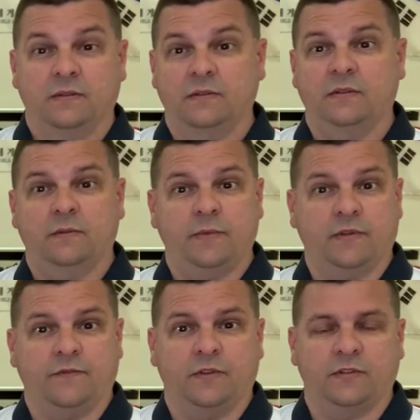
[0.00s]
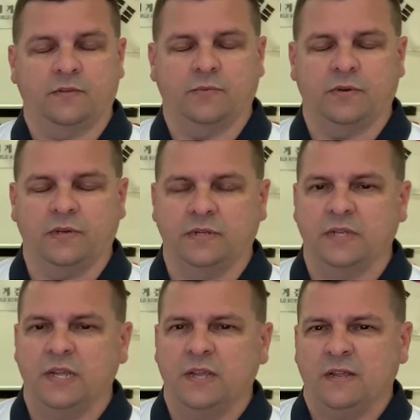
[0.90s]
So that'll be a fun surprise.
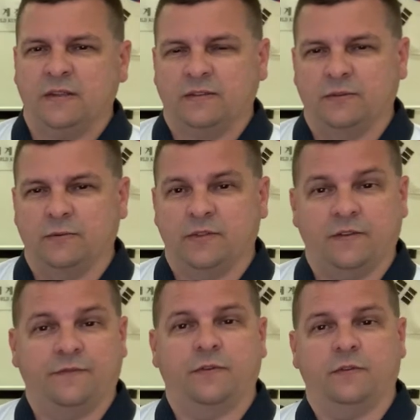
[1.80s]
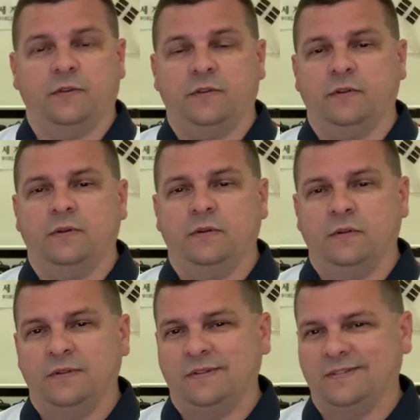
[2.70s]
So without further ado,
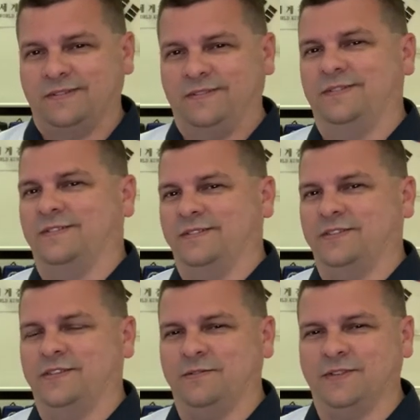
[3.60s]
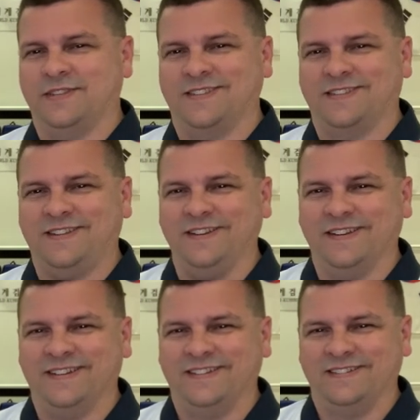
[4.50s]
let's see what's
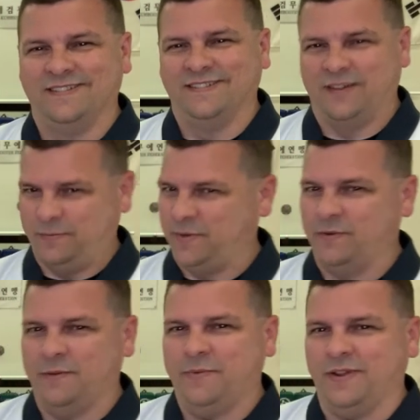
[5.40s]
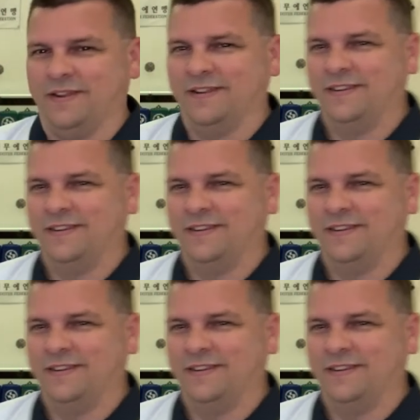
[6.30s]
inside. I'll be right back.